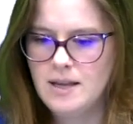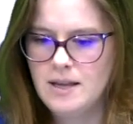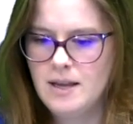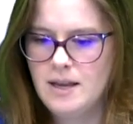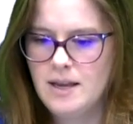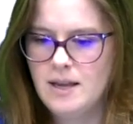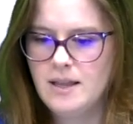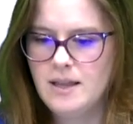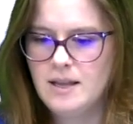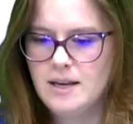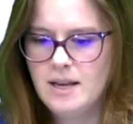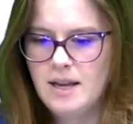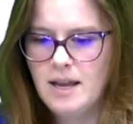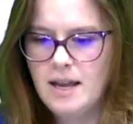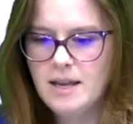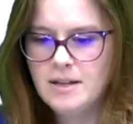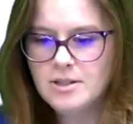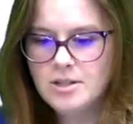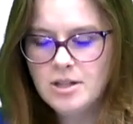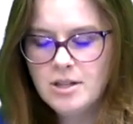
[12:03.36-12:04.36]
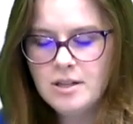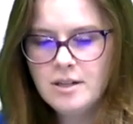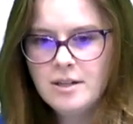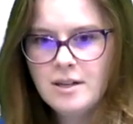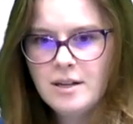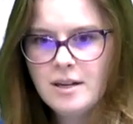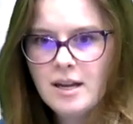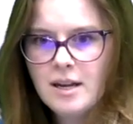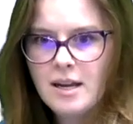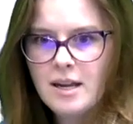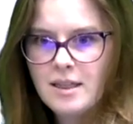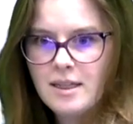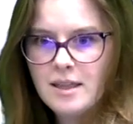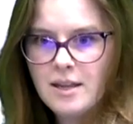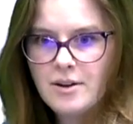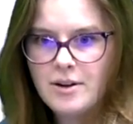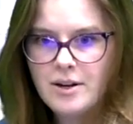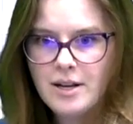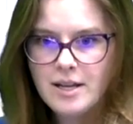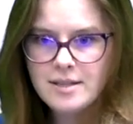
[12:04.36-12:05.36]
And then hit enter, and
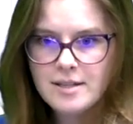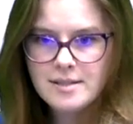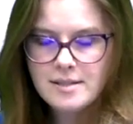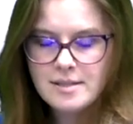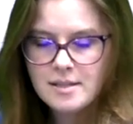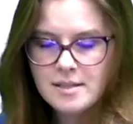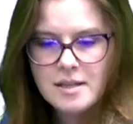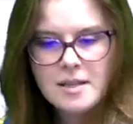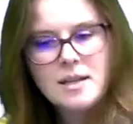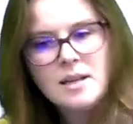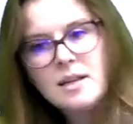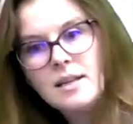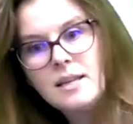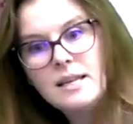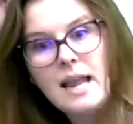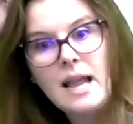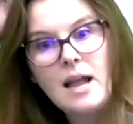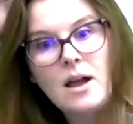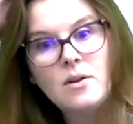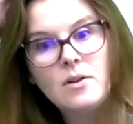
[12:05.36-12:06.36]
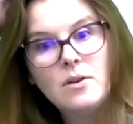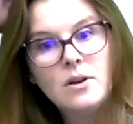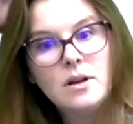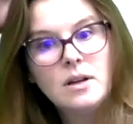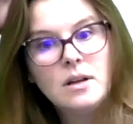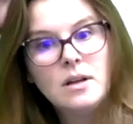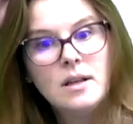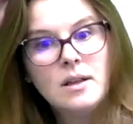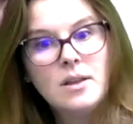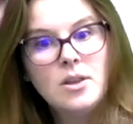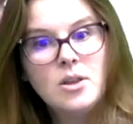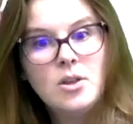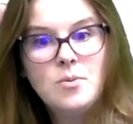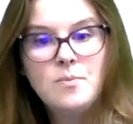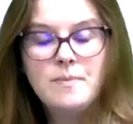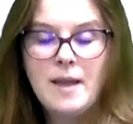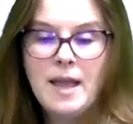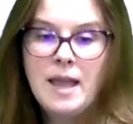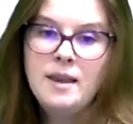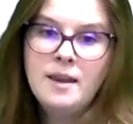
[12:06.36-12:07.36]
there it is. Now, you
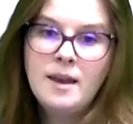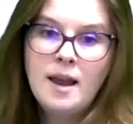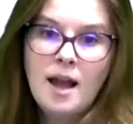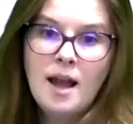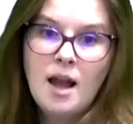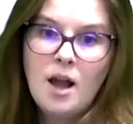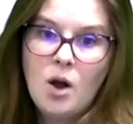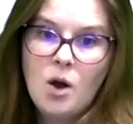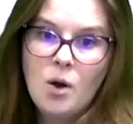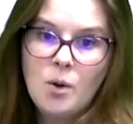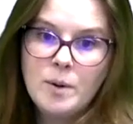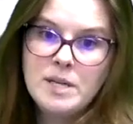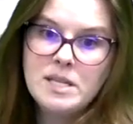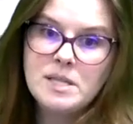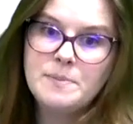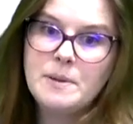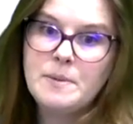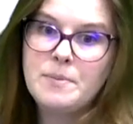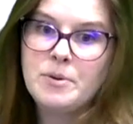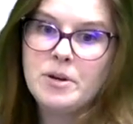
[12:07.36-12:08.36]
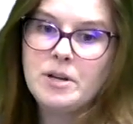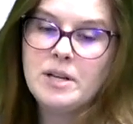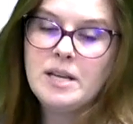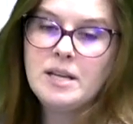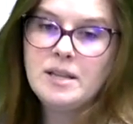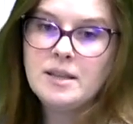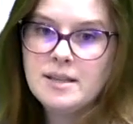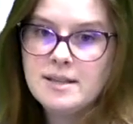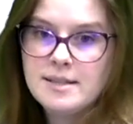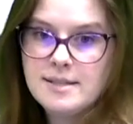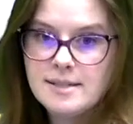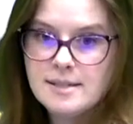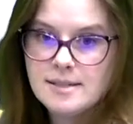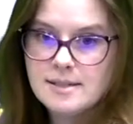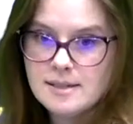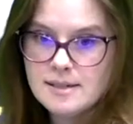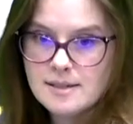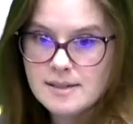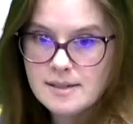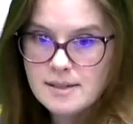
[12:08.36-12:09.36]
may not always be putting this
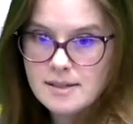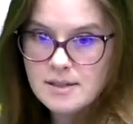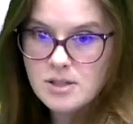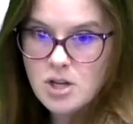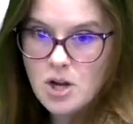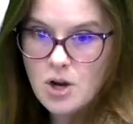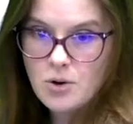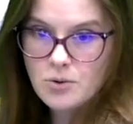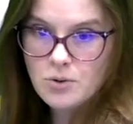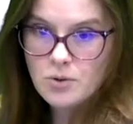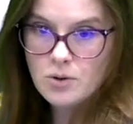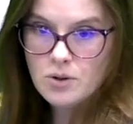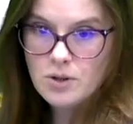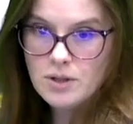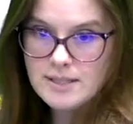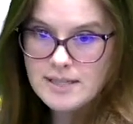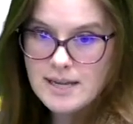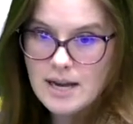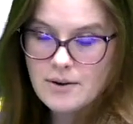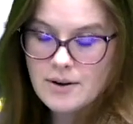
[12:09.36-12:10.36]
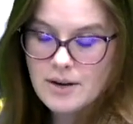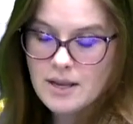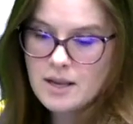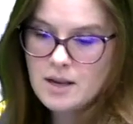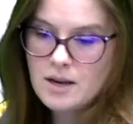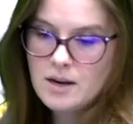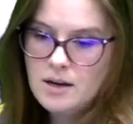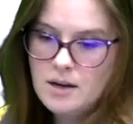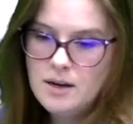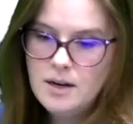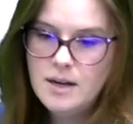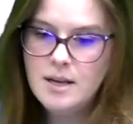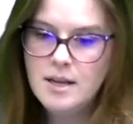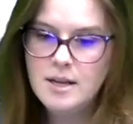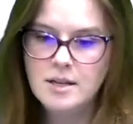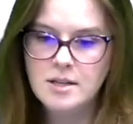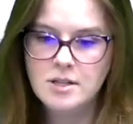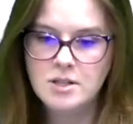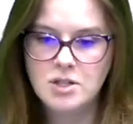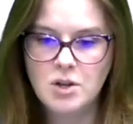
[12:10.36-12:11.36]
total down here.
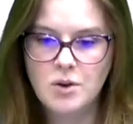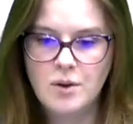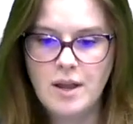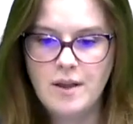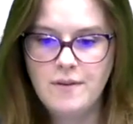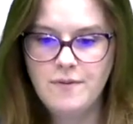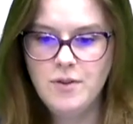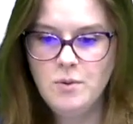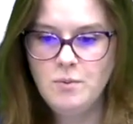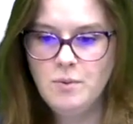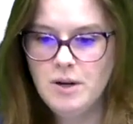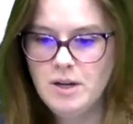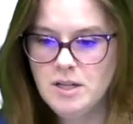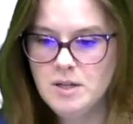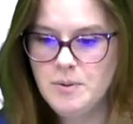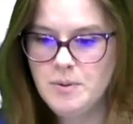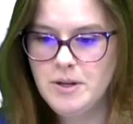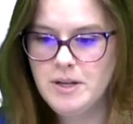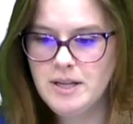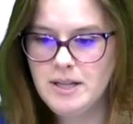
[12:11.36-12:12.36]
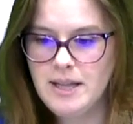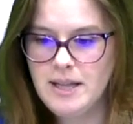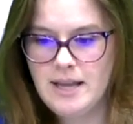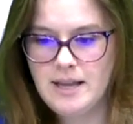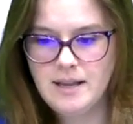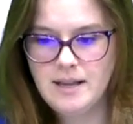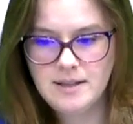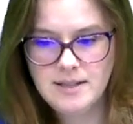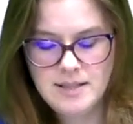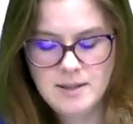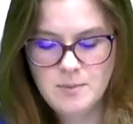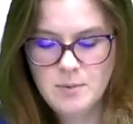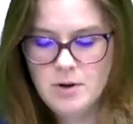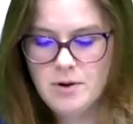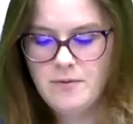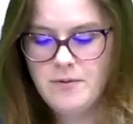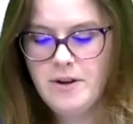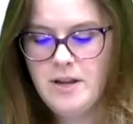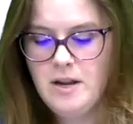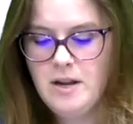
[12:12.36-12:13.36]
So if you wanted to put it like somewhere
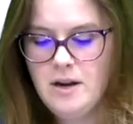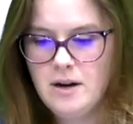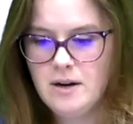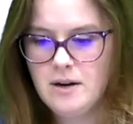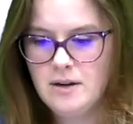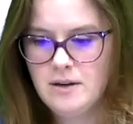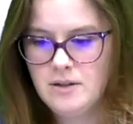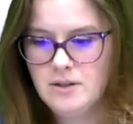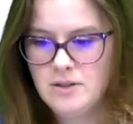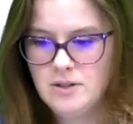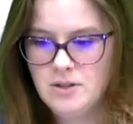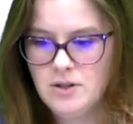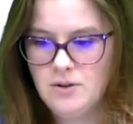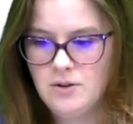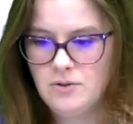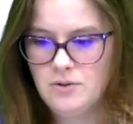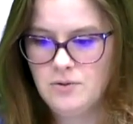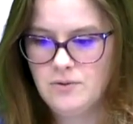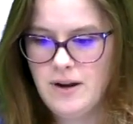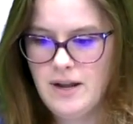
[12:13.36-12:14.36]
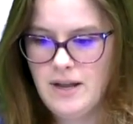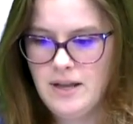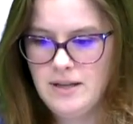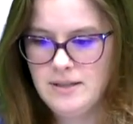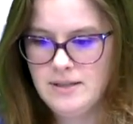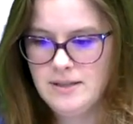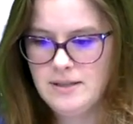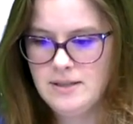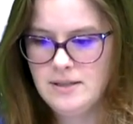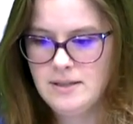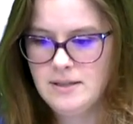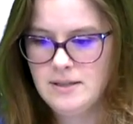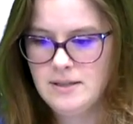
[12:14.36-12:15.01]
over here, total raised,